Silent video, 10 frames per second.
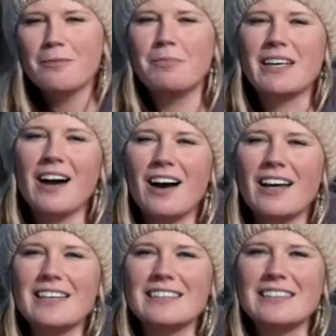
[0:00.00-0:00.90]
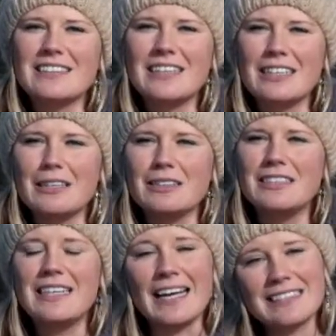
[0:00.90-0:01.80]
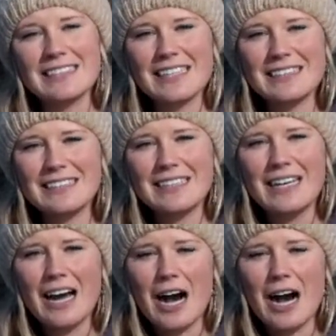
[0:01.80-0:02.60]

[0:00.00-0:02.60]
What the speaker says: because the densest,